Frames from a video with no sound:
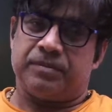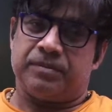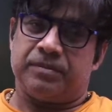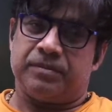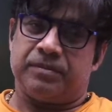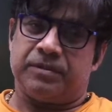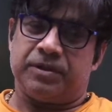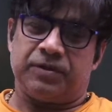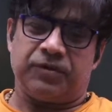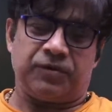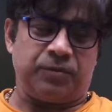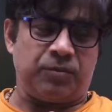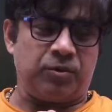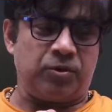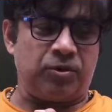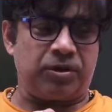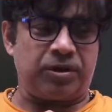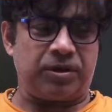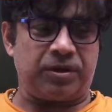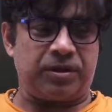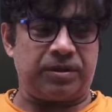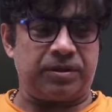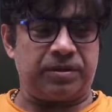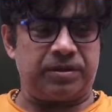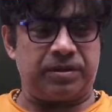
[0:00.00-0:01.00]
This
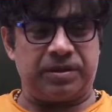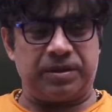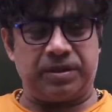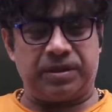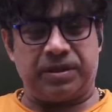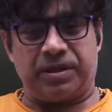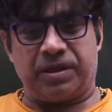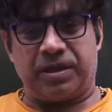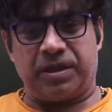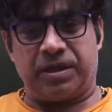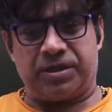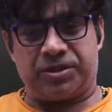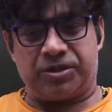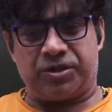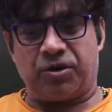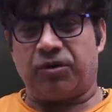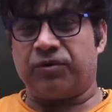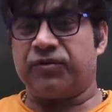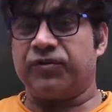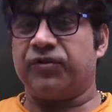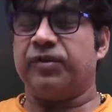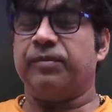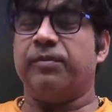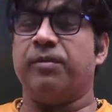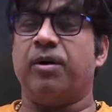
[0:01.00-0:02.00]
book
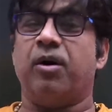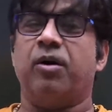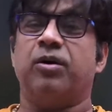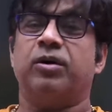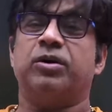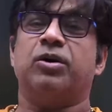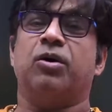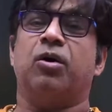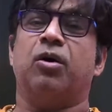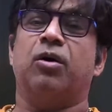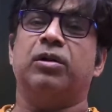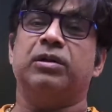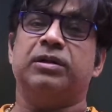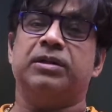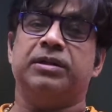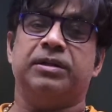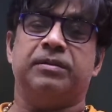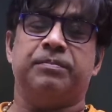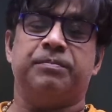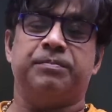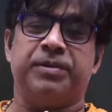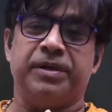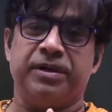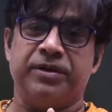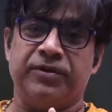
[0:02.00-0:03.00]
talks about all the
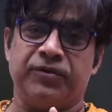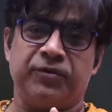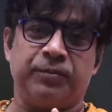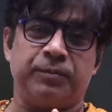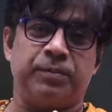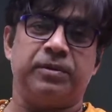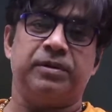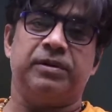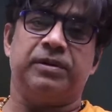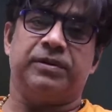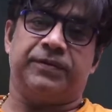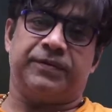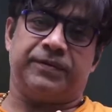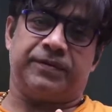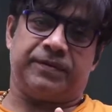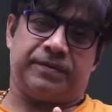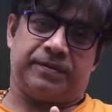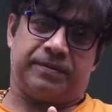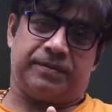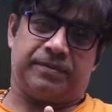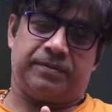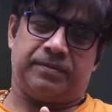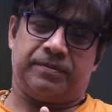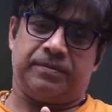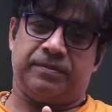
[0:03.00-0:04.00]

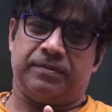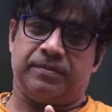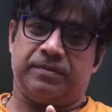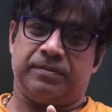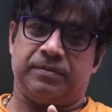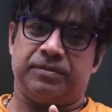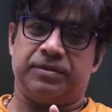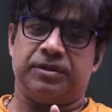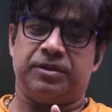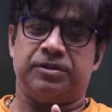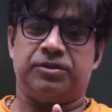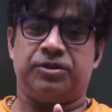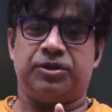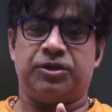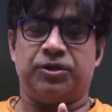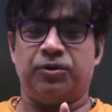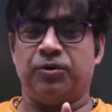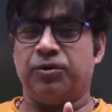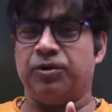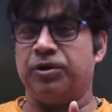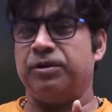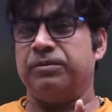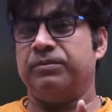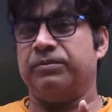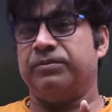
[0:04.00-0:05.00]
principles, the
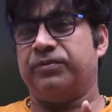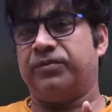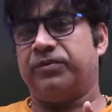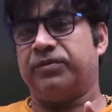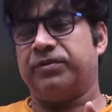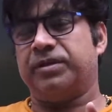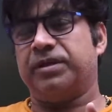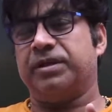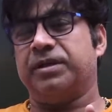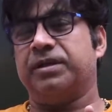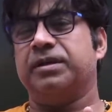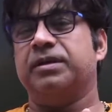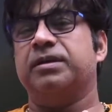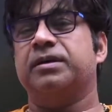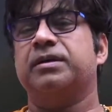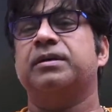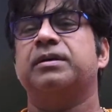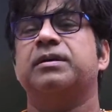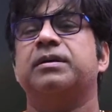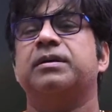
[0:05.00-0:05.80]
theorems, the